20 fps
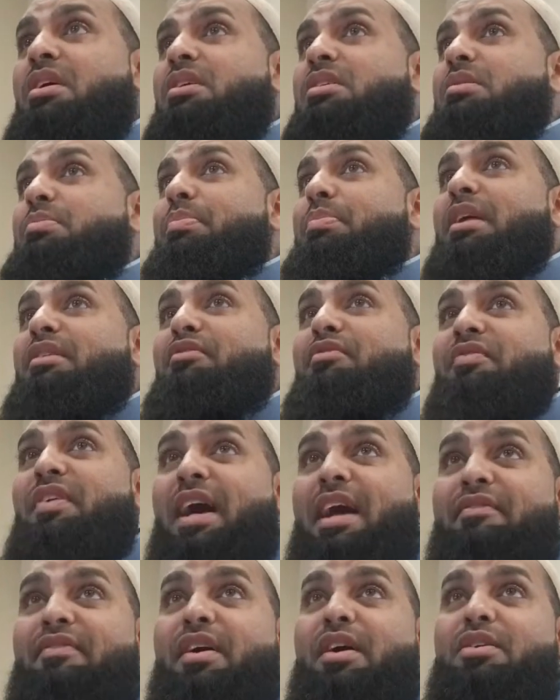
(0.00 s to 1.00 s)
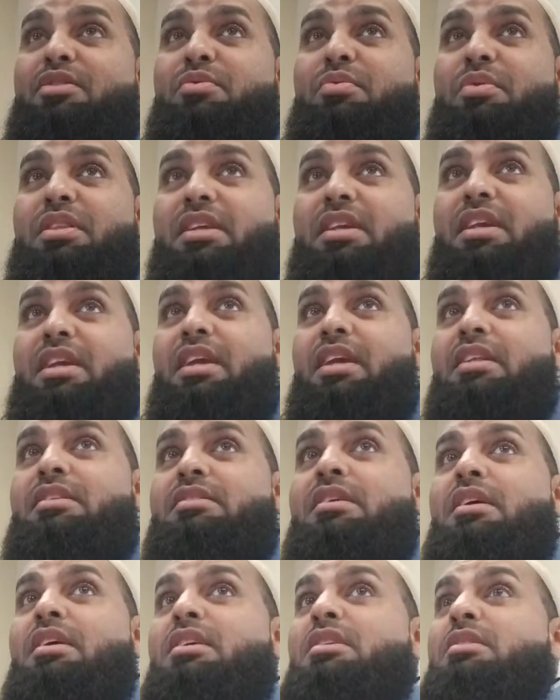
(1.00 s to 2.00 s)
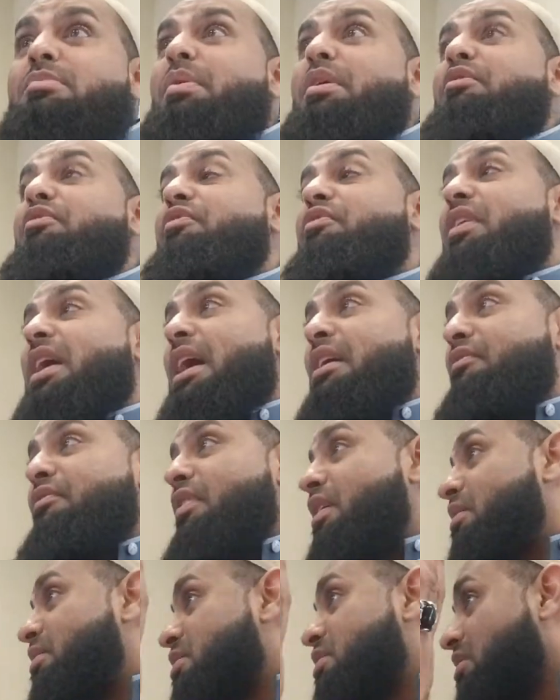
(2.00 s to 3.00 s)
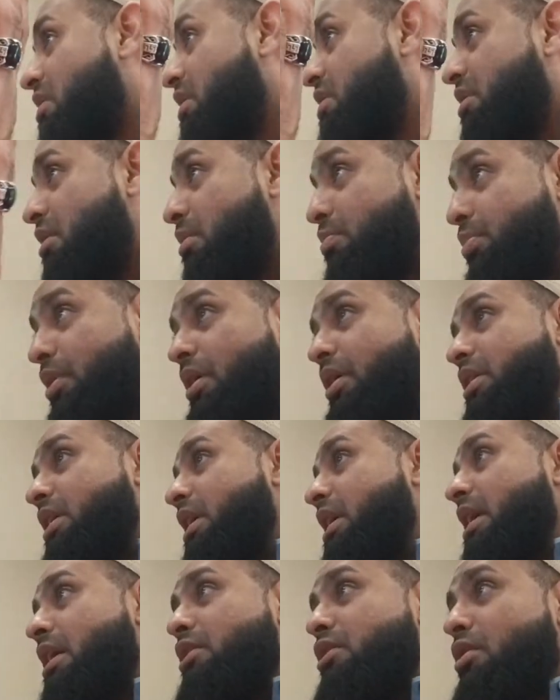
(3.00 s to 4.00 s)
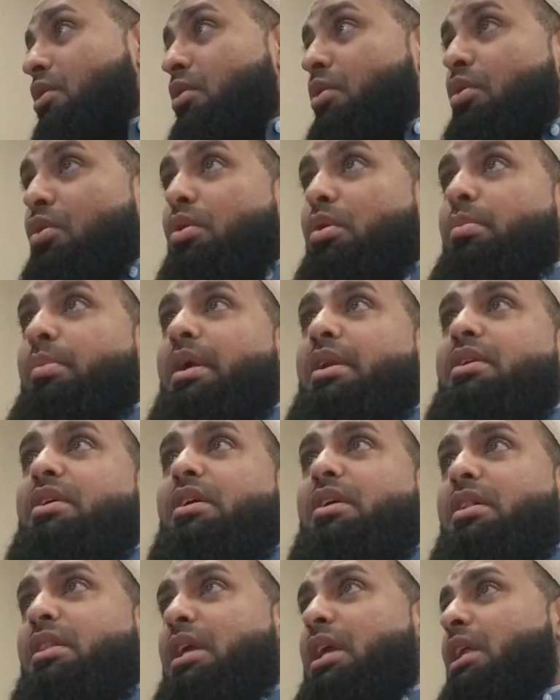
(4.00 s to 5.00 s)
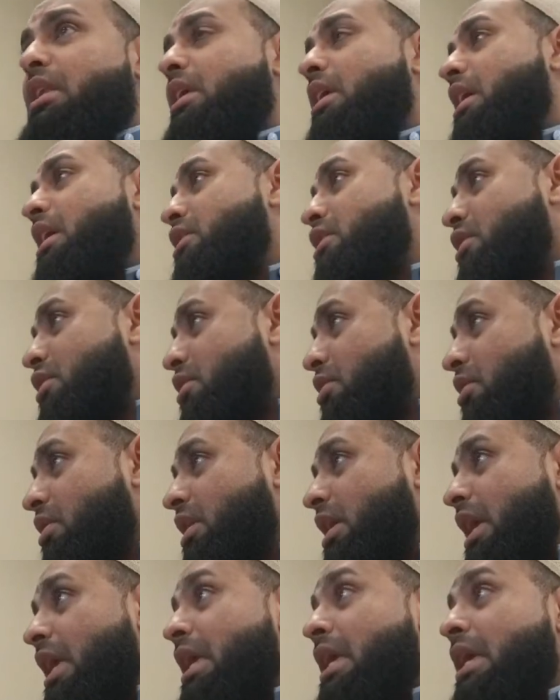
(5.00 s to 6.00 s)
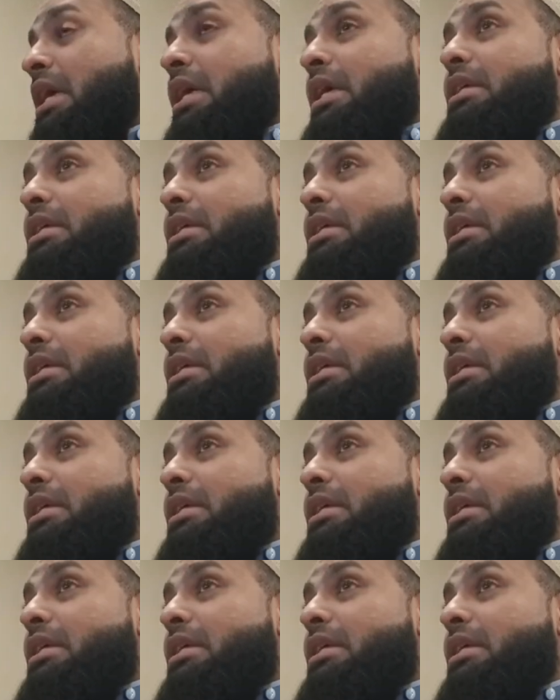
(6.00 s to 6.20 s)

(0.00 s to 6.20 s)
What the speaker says: Spend 5 hours with the kids. Spend 5 hours on your body and your home and your cleaning and your cooking.